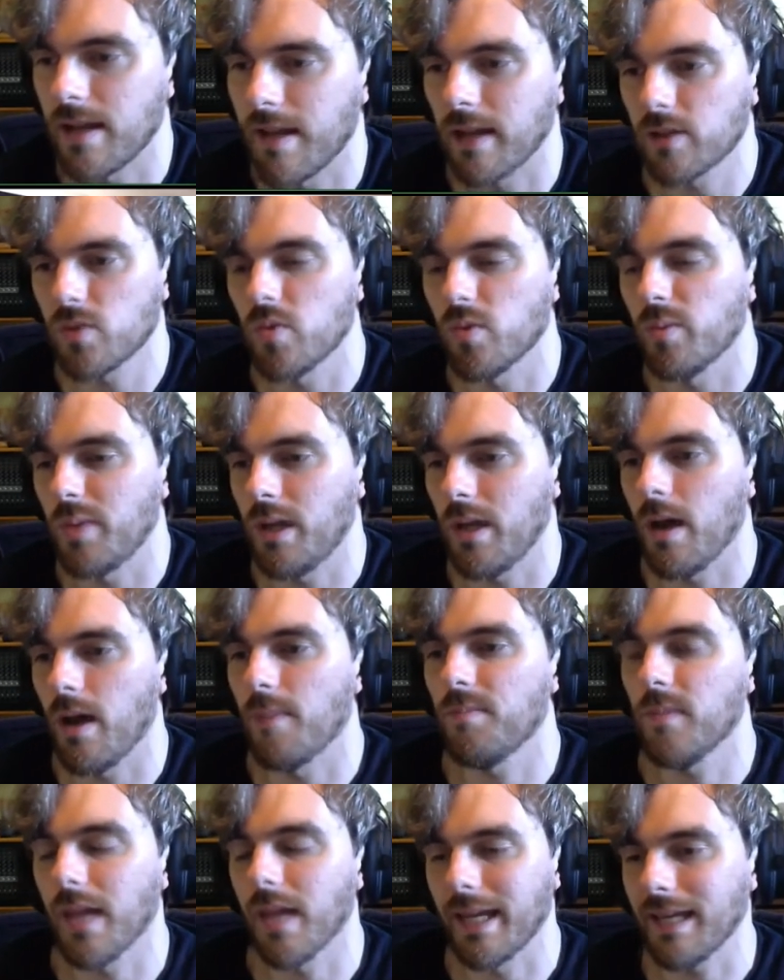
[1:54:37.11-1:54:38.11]
Next will be
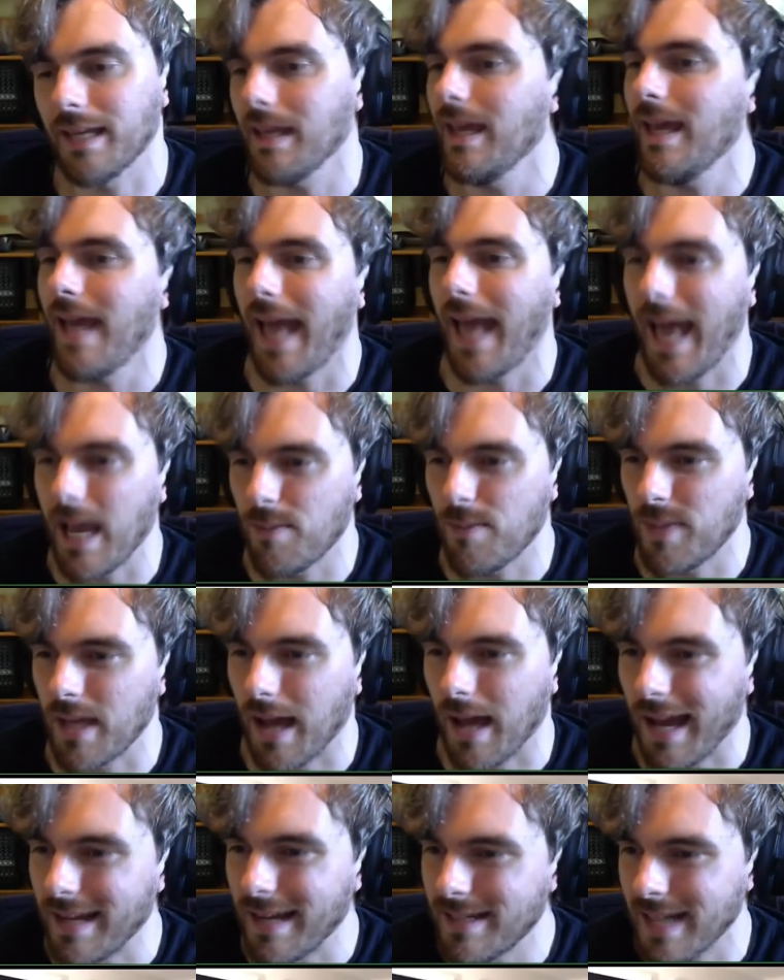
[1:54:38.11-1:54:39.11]
up like
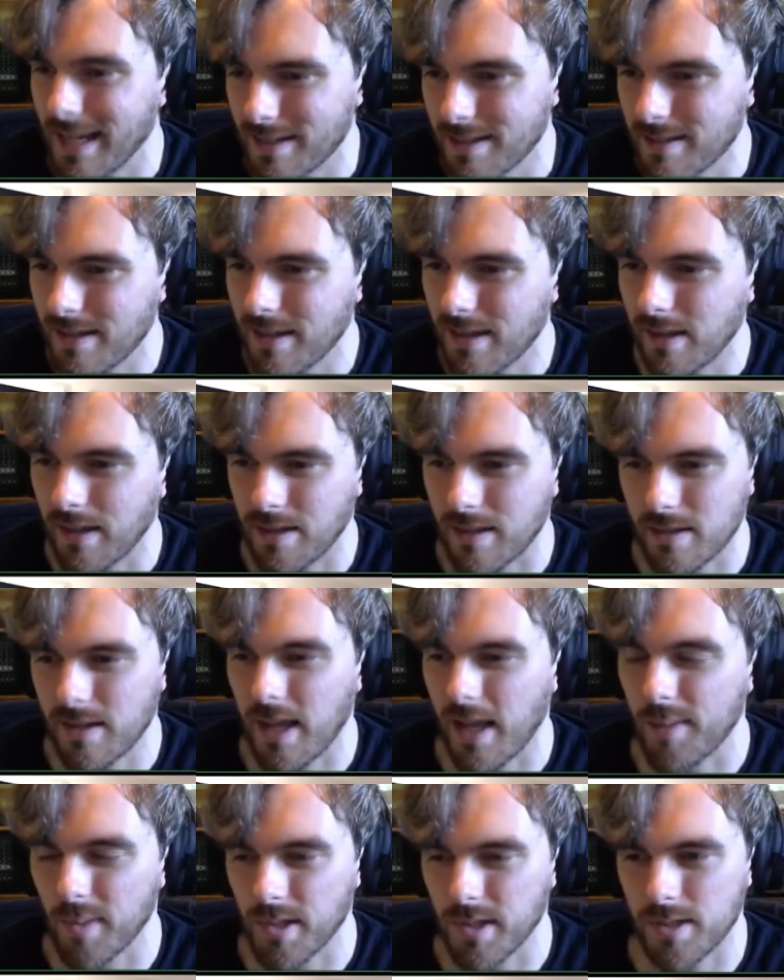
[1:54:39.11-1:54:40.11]
API testing and
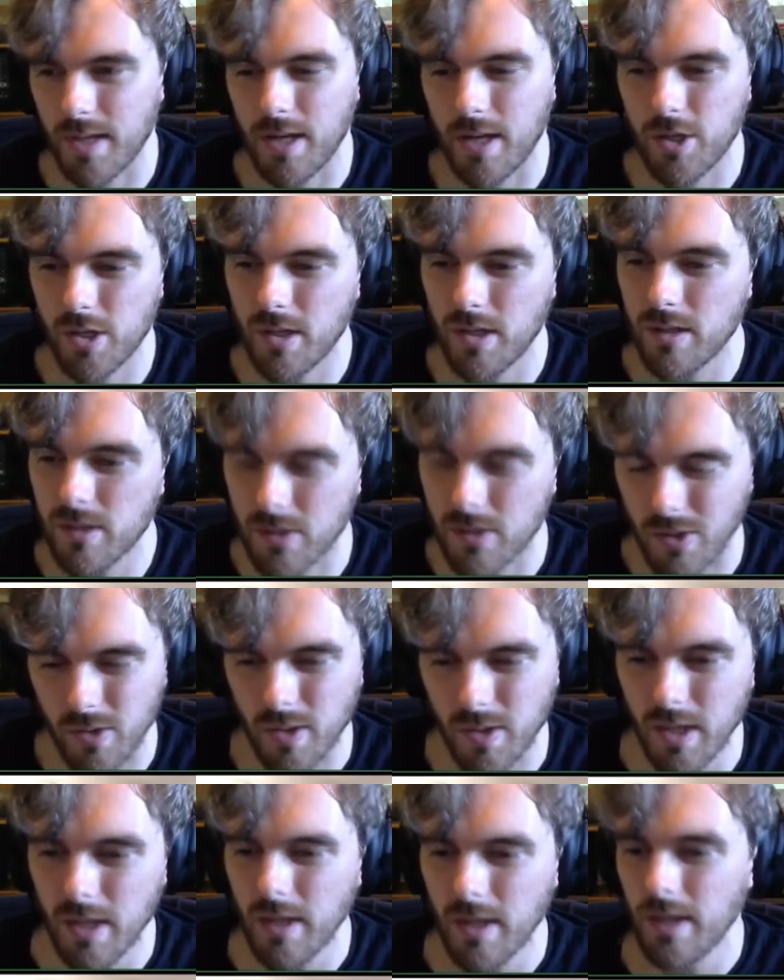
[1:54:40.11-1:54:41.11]
stabilization.
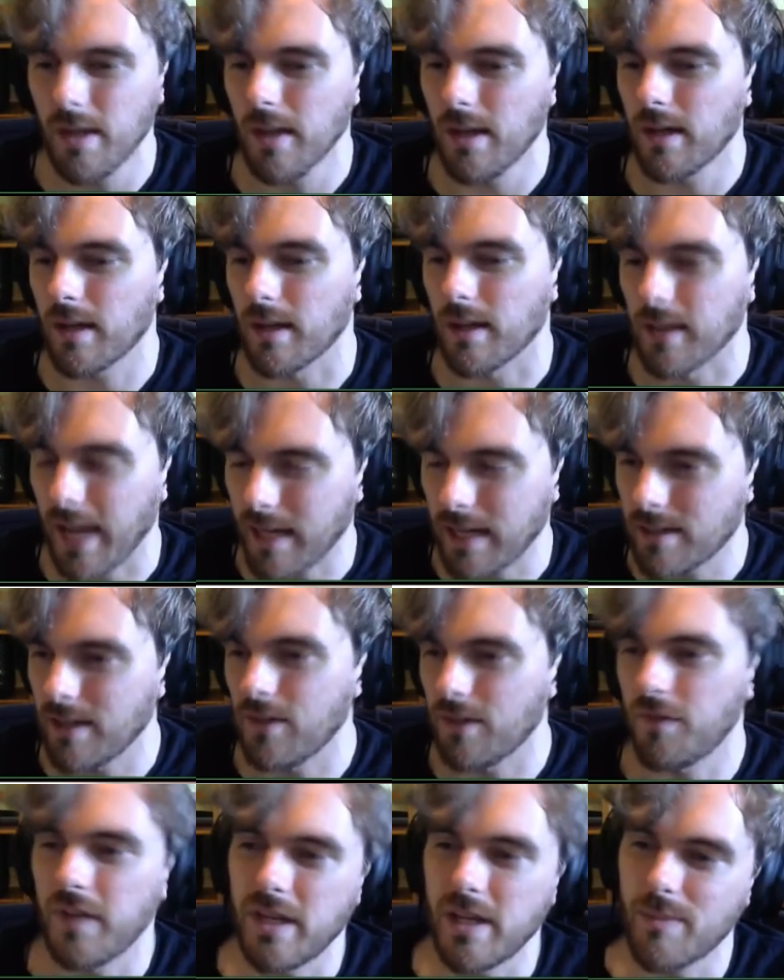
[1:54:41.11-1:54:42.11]
So
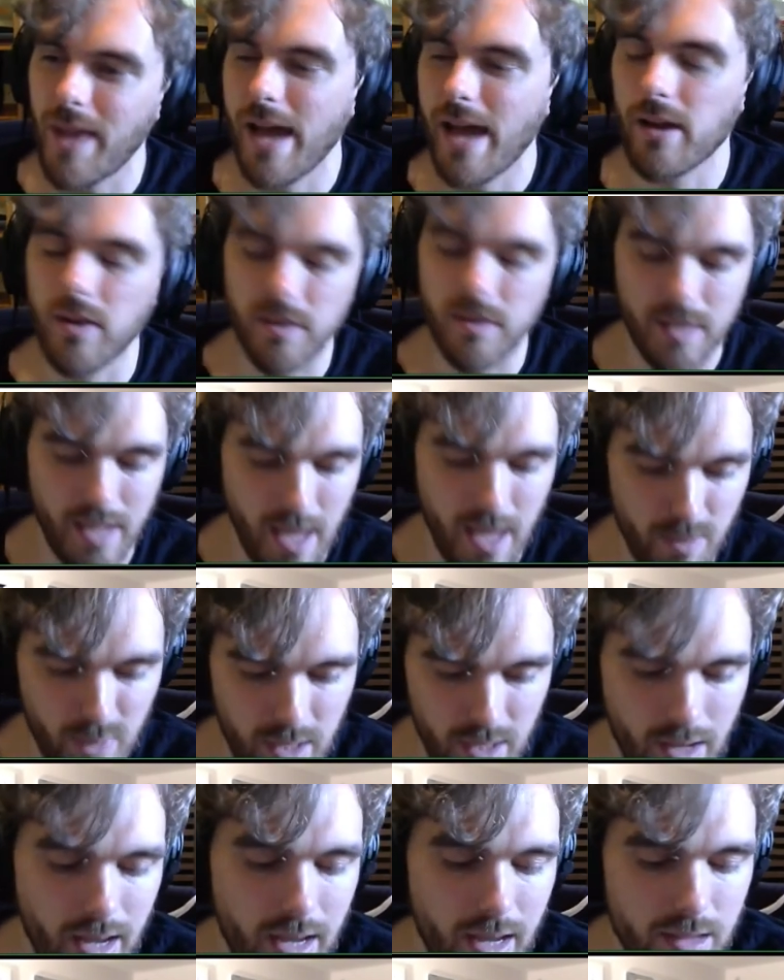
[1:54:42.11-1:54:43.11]
collecting feedback on
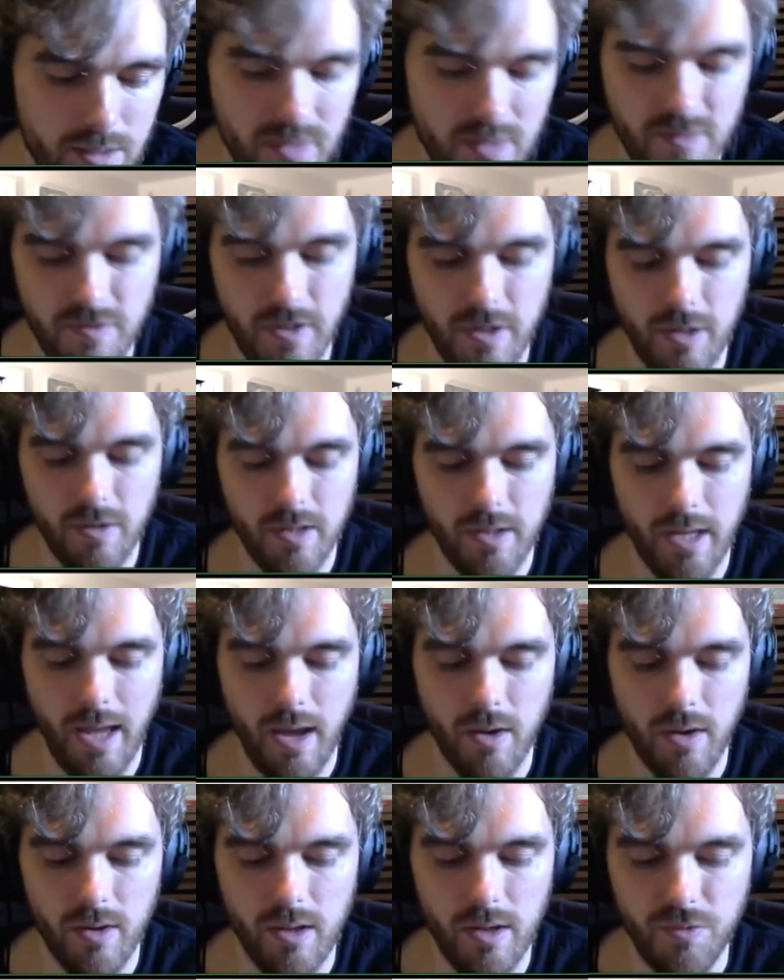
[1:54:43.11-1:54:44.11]
the APIs and figuring
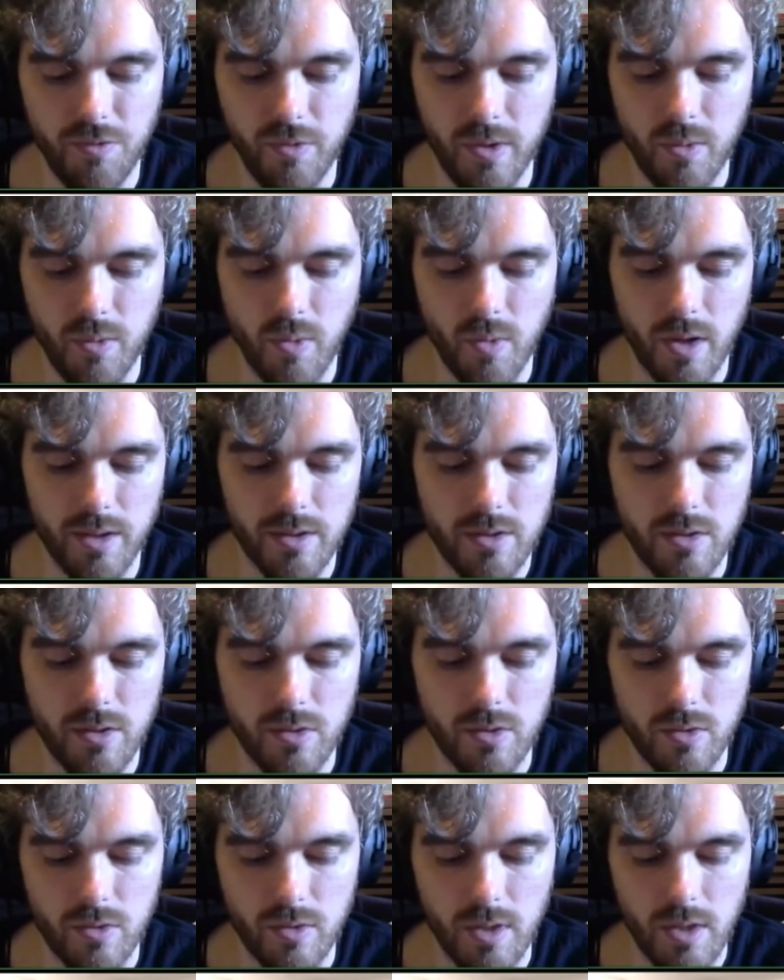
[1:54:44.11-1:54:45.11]
out if we want
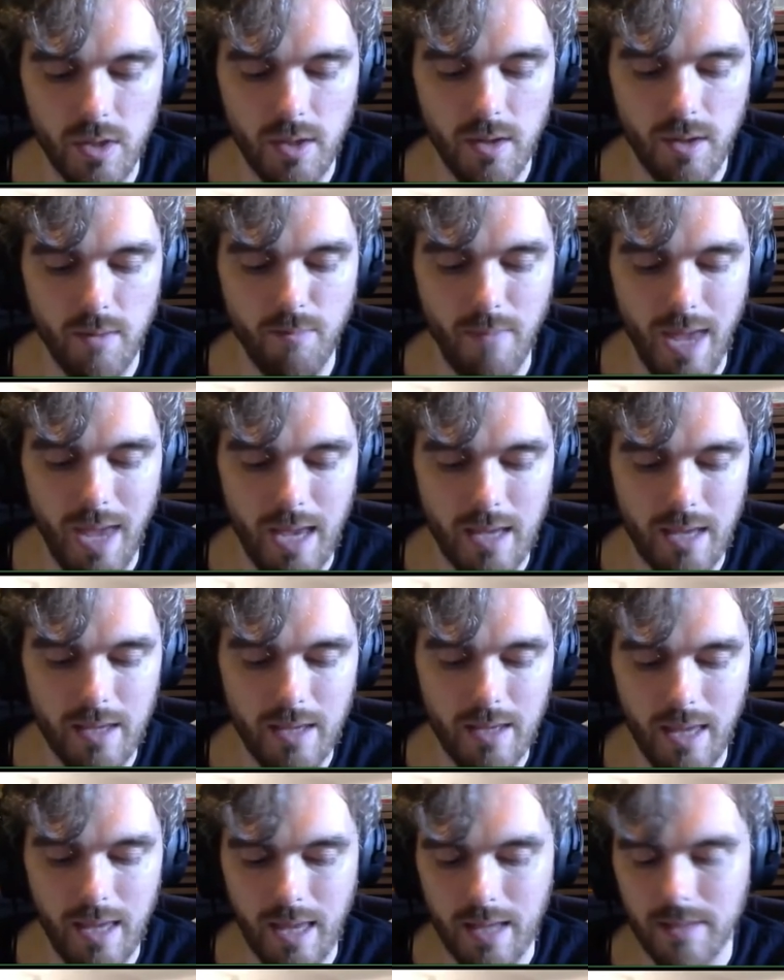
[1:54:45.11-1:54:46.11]
to
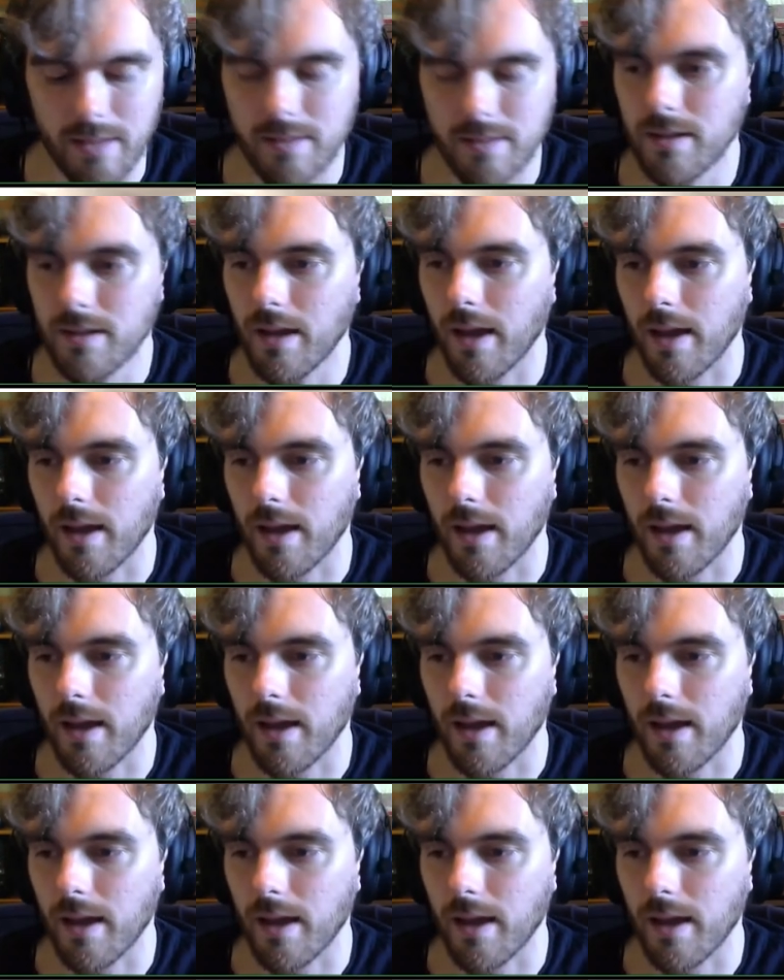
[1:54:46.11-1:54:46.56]
make it